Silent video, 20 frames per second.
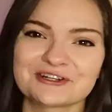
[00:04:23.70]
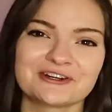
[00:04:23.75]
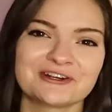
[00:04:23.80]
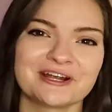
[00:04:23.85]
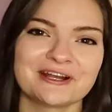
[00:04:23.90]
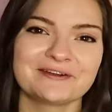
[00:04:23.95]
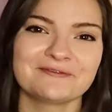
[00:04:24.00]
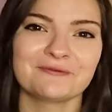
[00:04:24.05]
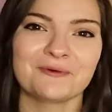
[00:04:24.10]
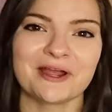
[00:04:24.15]

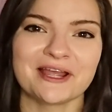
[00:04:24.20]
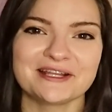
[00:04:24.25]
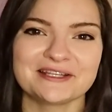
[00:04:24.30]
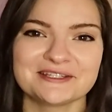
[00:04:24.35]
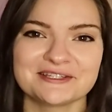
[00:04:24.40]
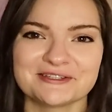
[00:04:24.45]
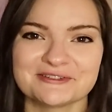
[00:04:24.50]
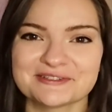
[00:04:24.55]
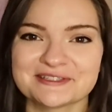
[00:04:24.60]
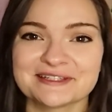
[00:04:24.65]
creative way
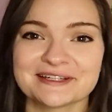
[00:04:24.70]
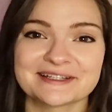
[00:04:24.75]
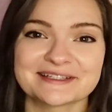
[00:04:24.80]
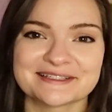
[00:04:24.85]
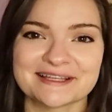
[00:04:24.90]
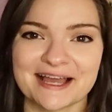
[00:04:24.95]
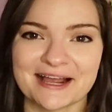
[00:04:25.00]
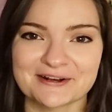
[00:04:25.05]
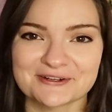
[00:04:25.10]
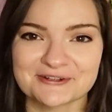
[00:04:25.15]
to use an
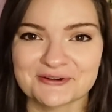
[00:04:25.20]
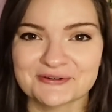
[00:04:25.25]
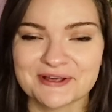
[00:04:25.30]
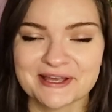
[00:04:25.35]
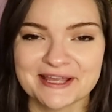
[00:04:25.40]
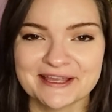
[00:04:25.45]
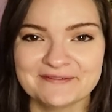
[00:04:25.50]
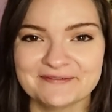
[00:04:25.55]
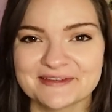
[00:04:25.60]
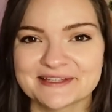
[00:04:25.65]
X-Acto
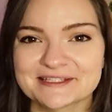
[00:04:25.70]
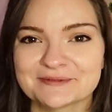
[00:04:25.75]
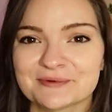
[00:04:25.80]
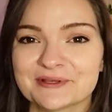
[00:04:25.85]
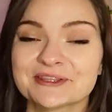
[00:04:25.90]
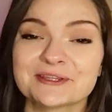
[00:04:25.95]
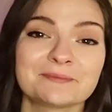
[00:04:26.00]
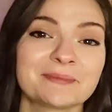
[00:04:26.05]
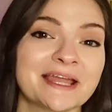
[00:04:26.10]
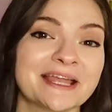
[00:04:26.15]
knife is
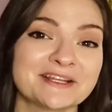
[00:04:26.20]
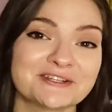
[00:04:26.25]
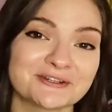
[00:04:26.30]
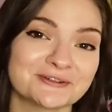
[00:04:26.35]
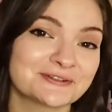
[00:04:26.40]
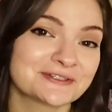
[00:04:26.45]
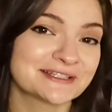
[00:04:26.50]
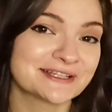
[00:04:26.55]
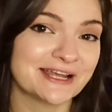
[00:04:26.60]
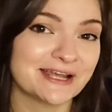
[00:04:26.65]
with the
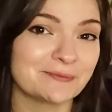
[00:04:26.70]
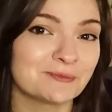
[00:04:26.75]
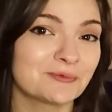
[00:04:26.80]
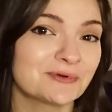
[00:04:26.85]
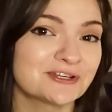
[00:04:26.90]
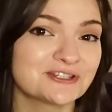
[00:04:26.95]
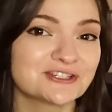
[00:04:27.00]
painter's tape we